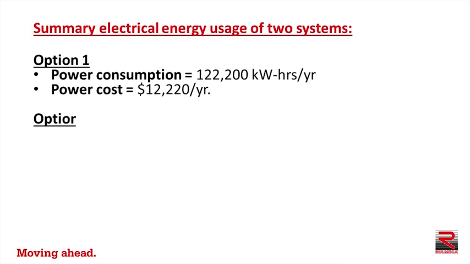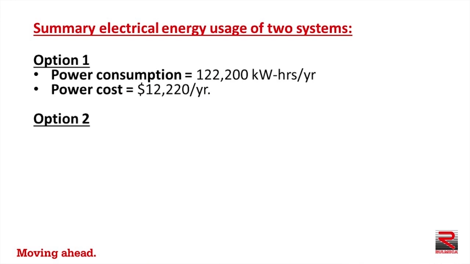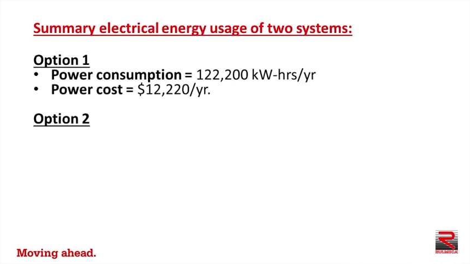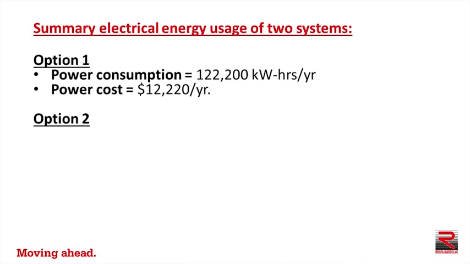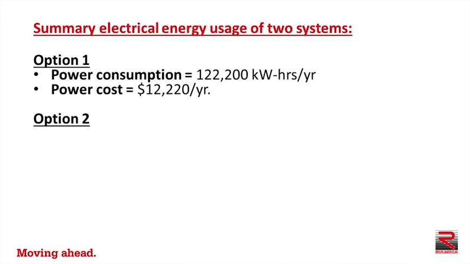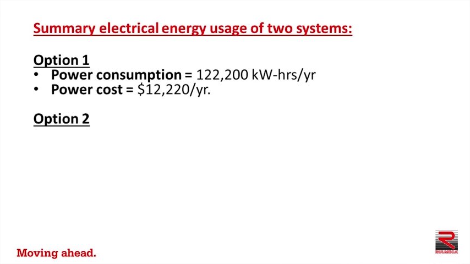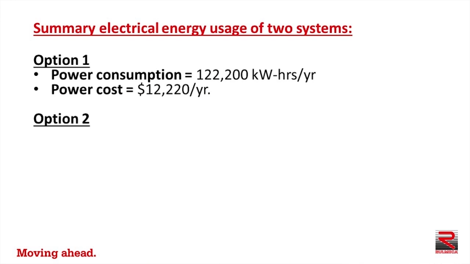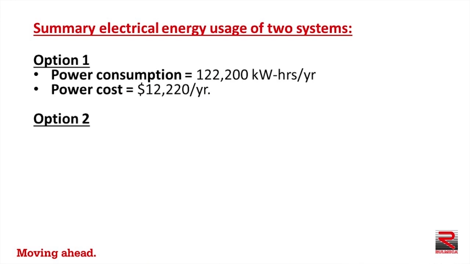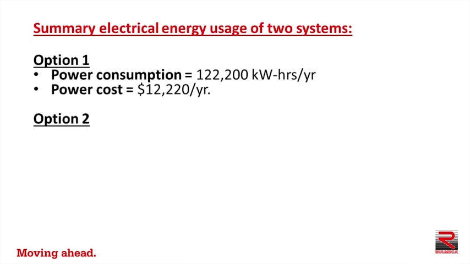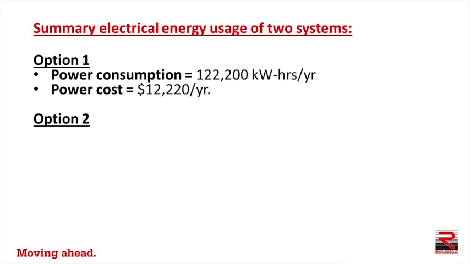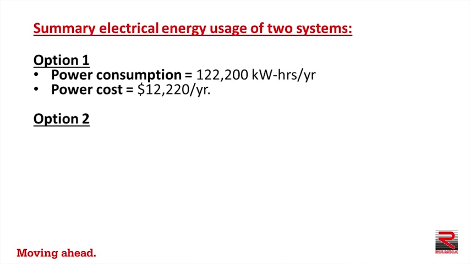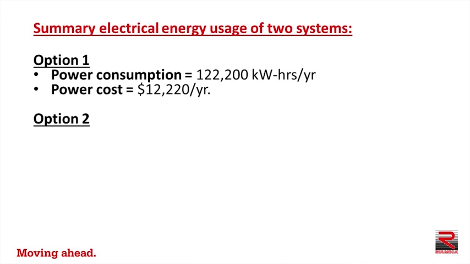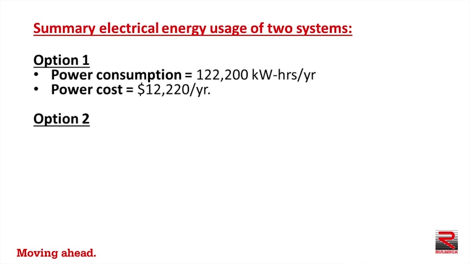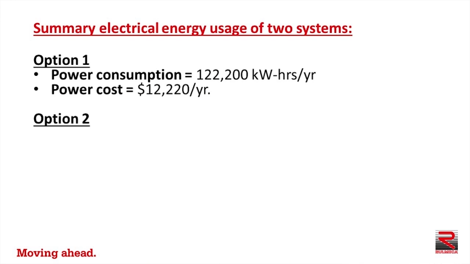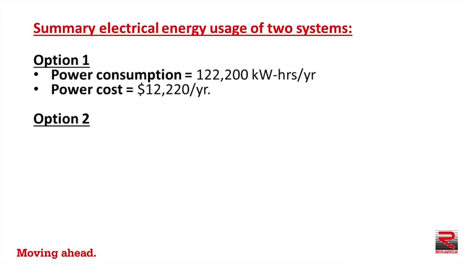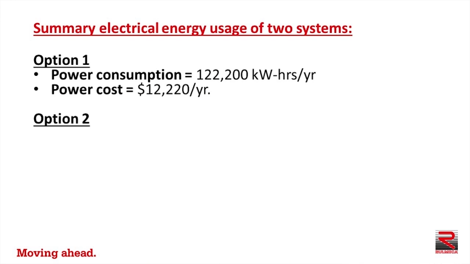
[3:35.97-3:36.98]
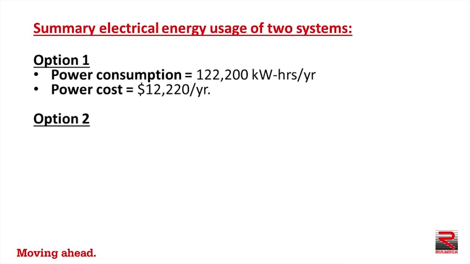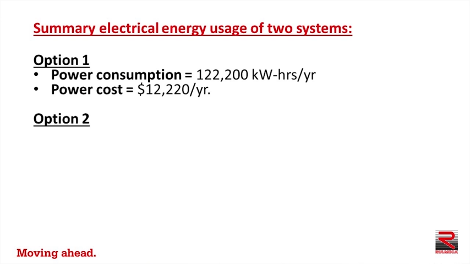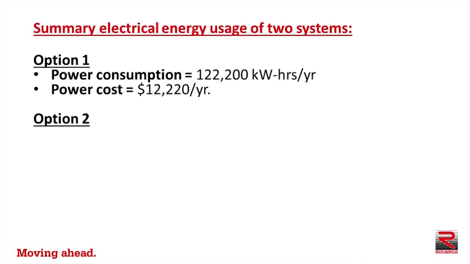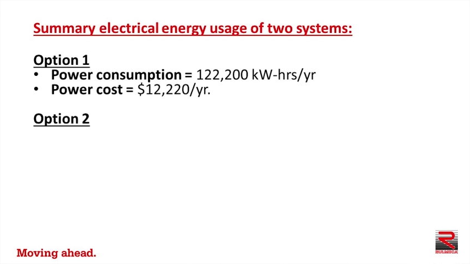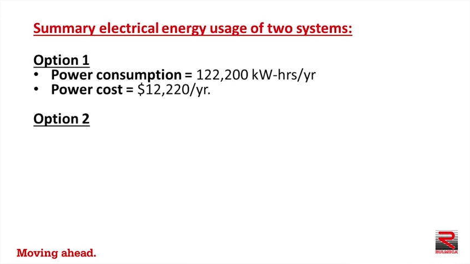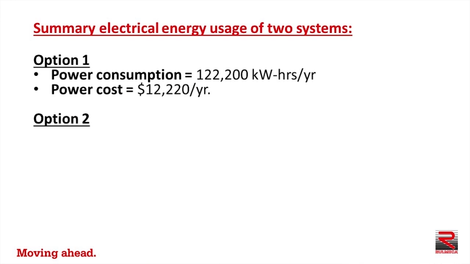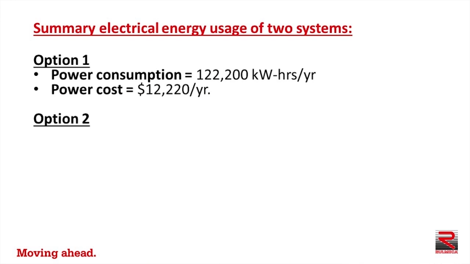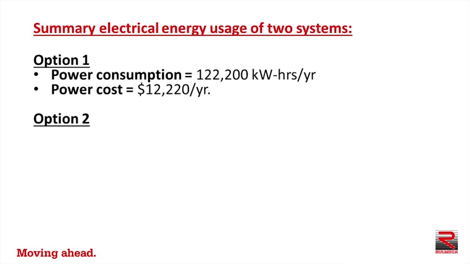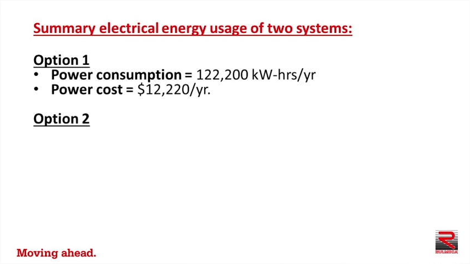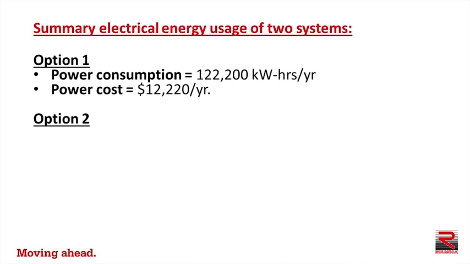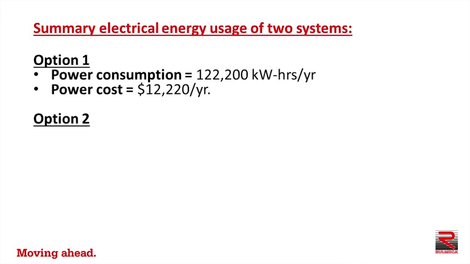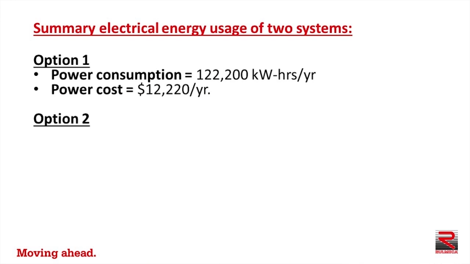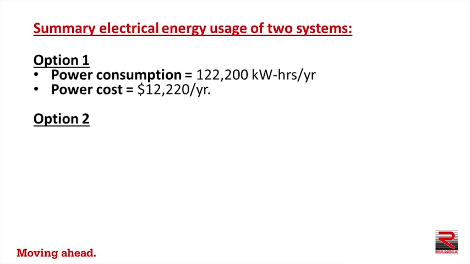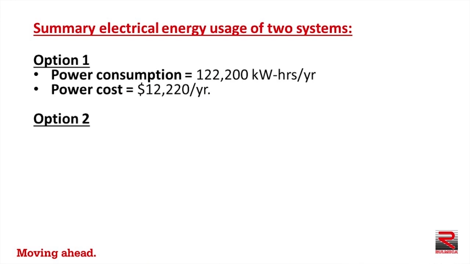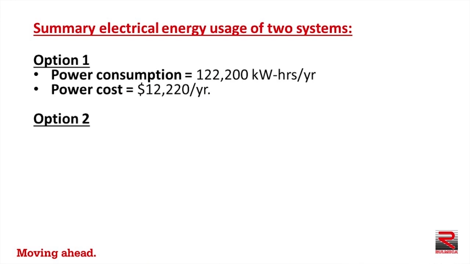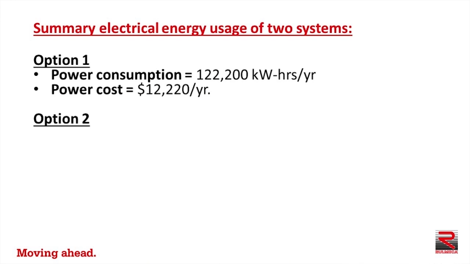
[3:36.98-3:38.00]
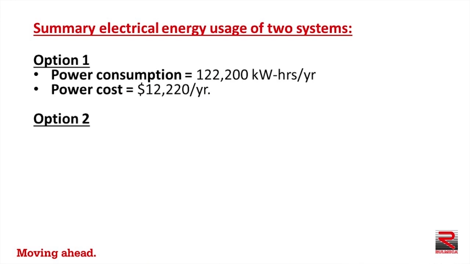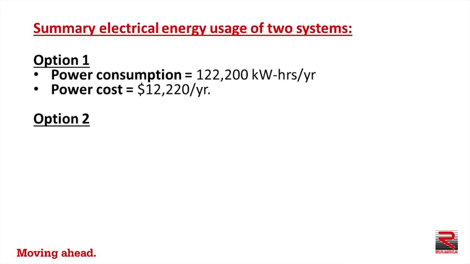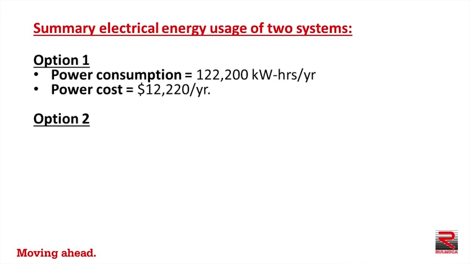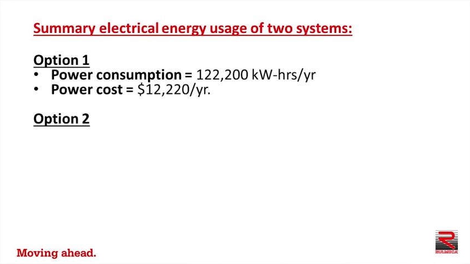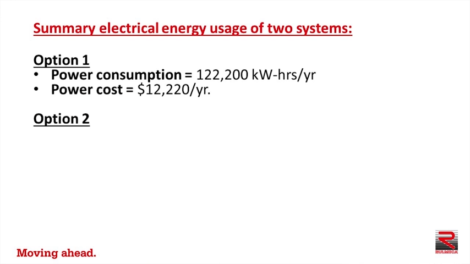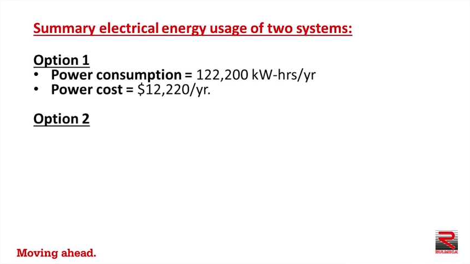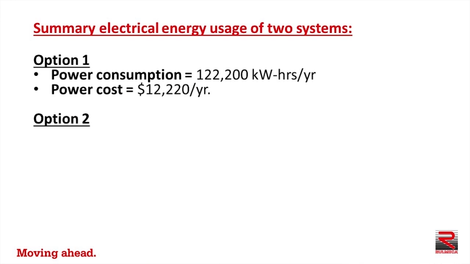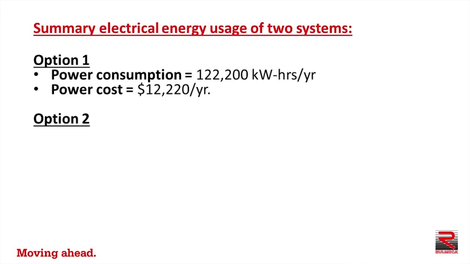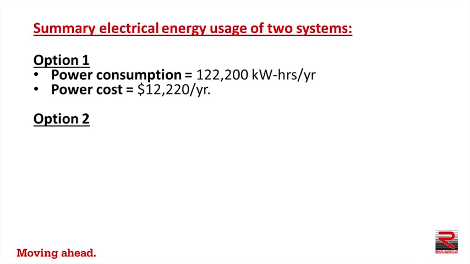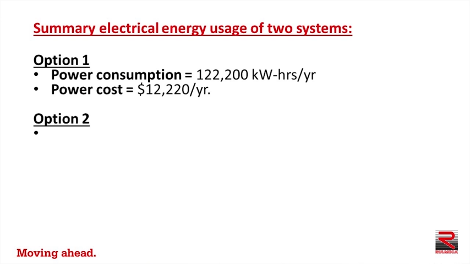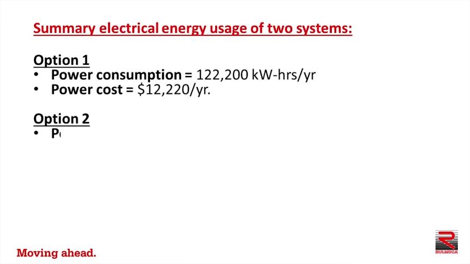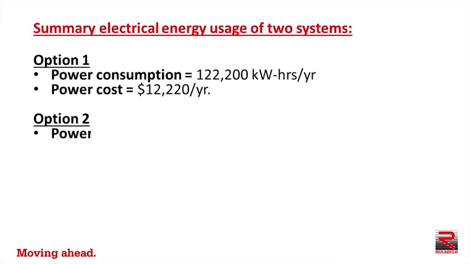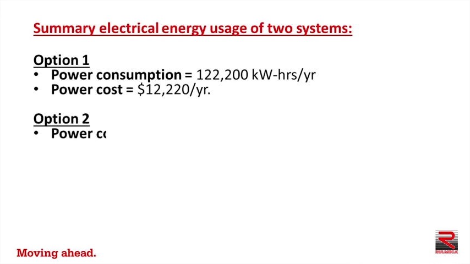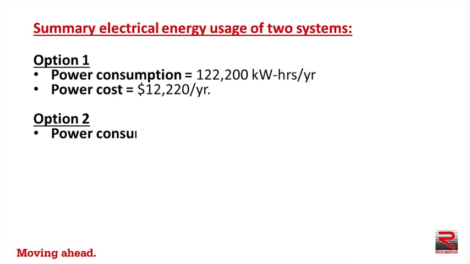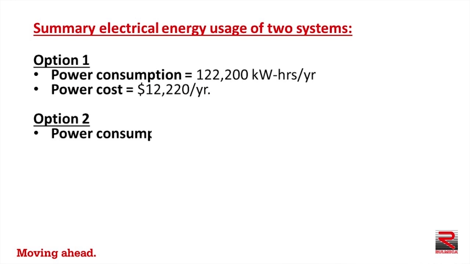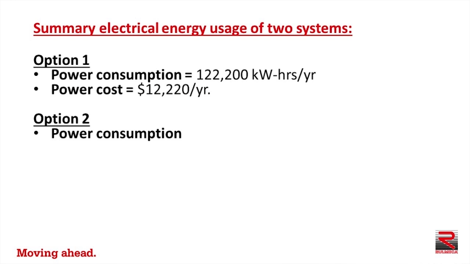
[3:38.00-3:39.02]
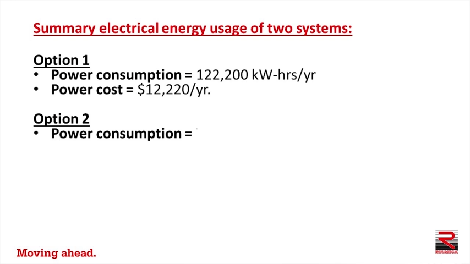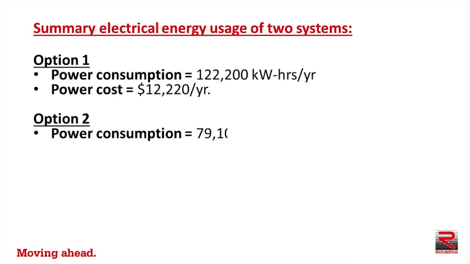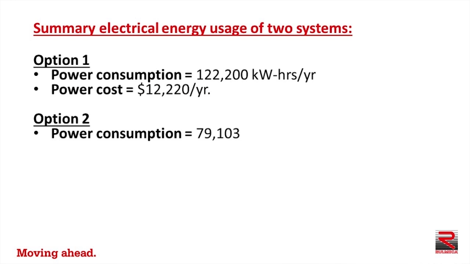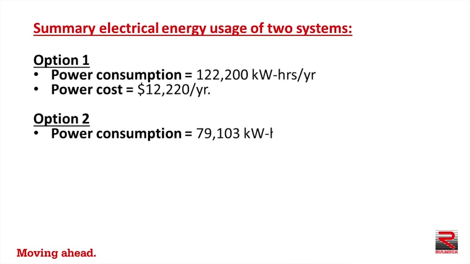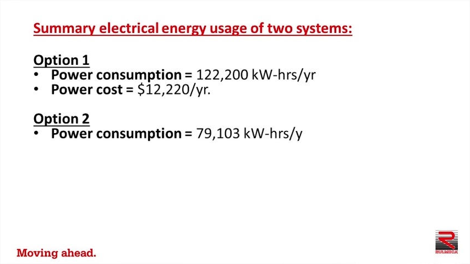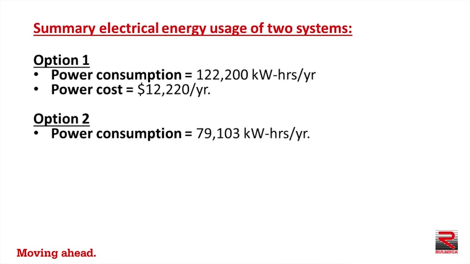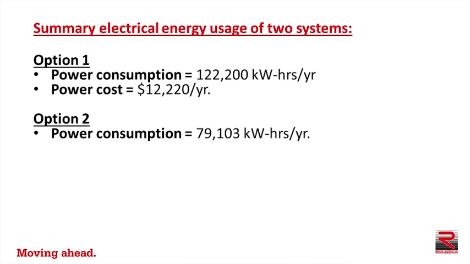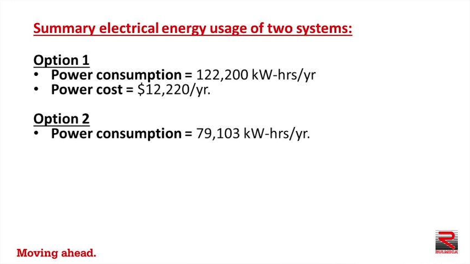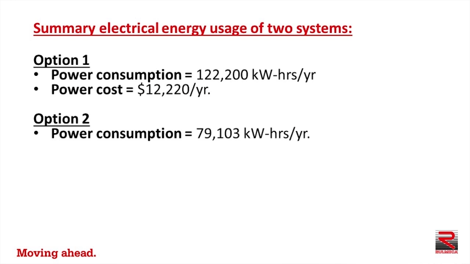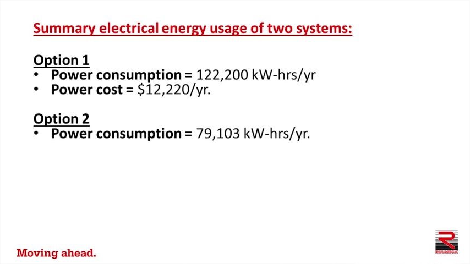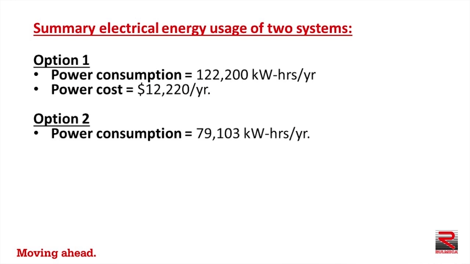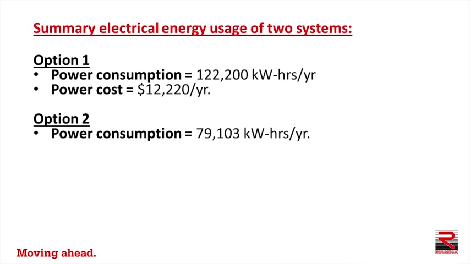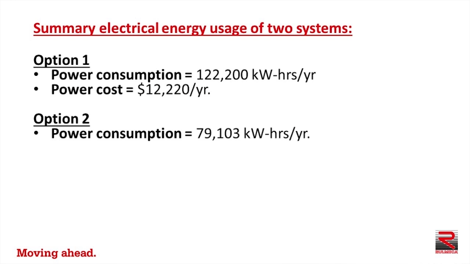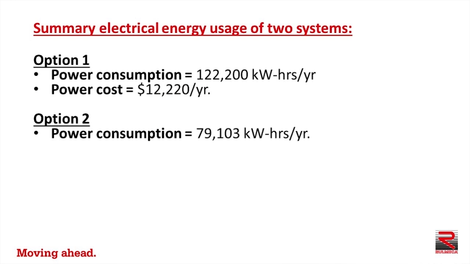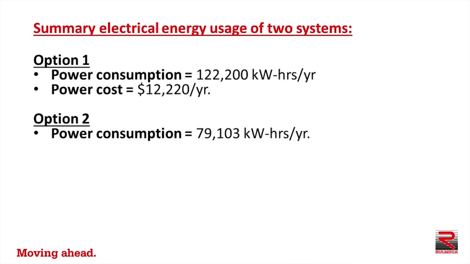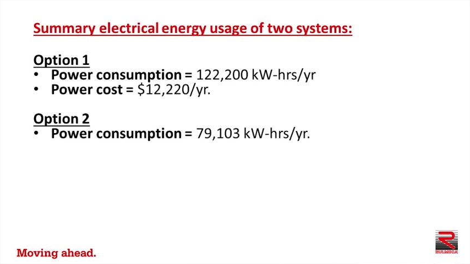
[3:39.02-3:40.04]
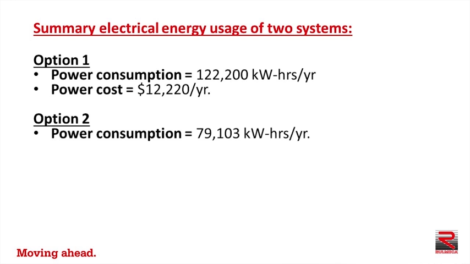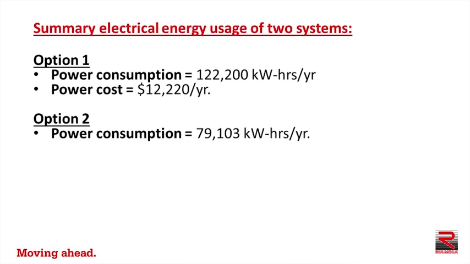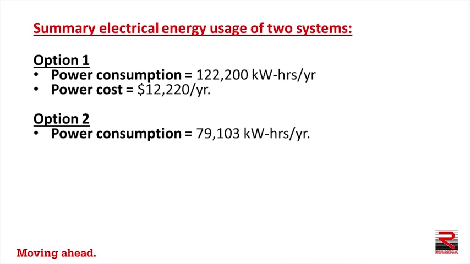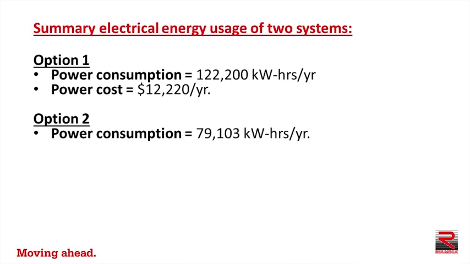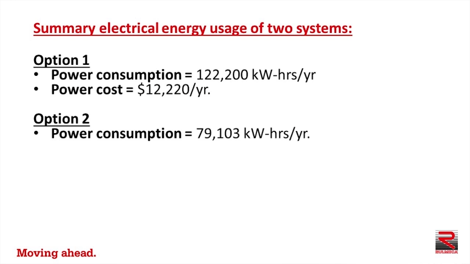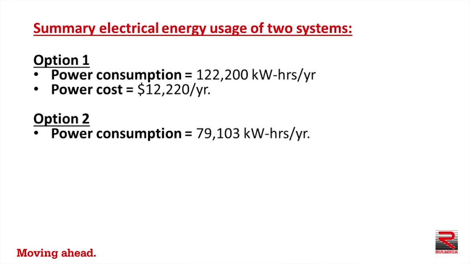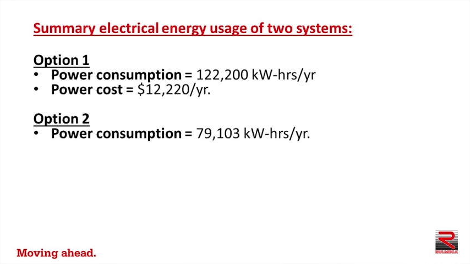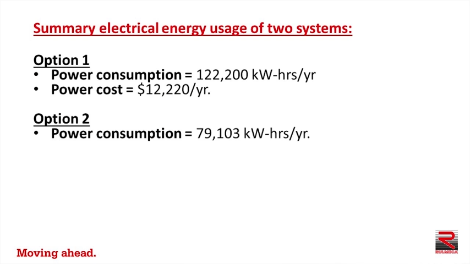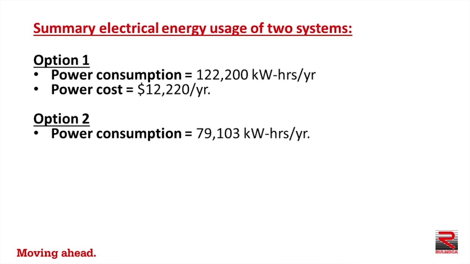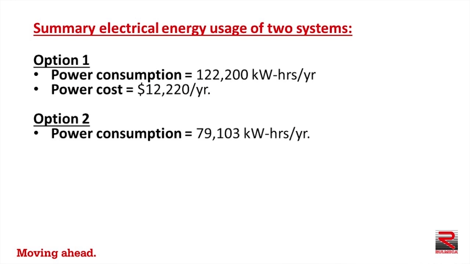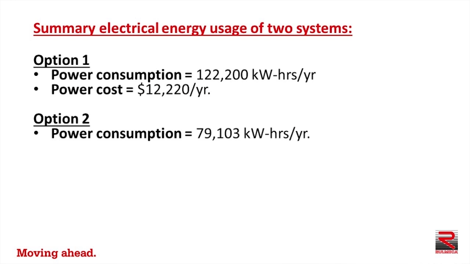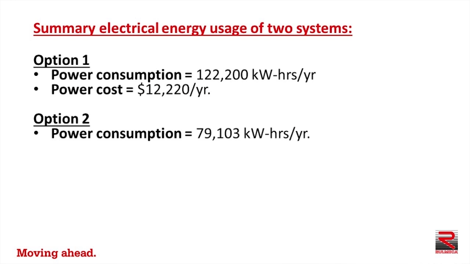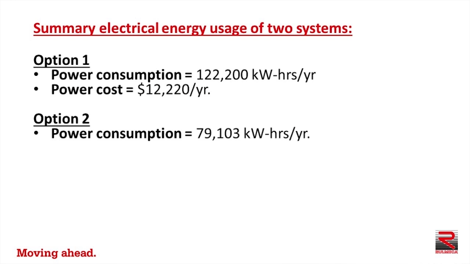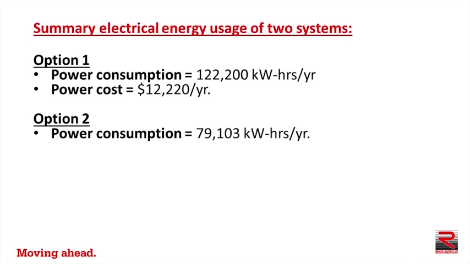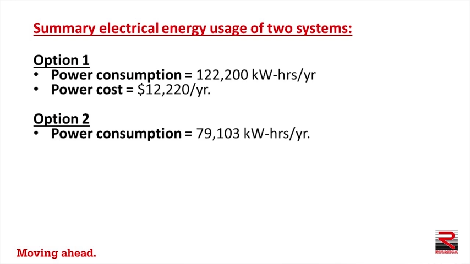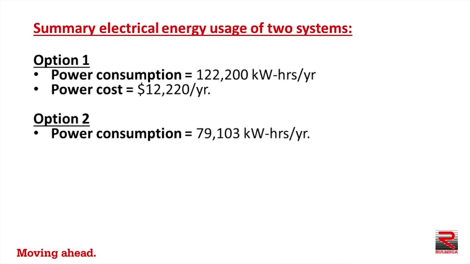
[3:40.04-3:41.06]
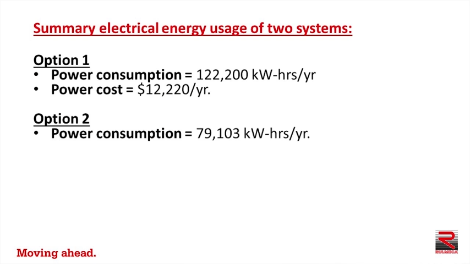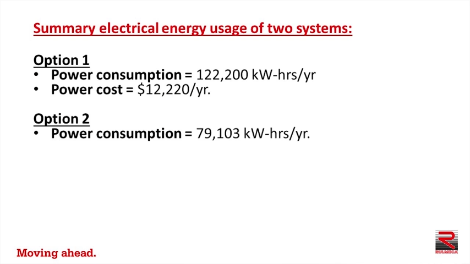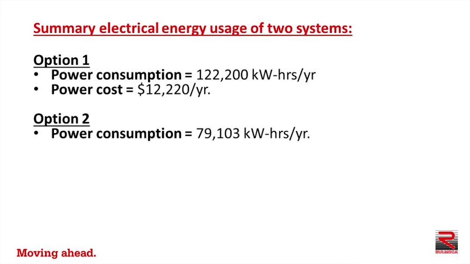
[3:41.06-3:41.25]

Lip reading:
No face is visible, so there are no lips to read.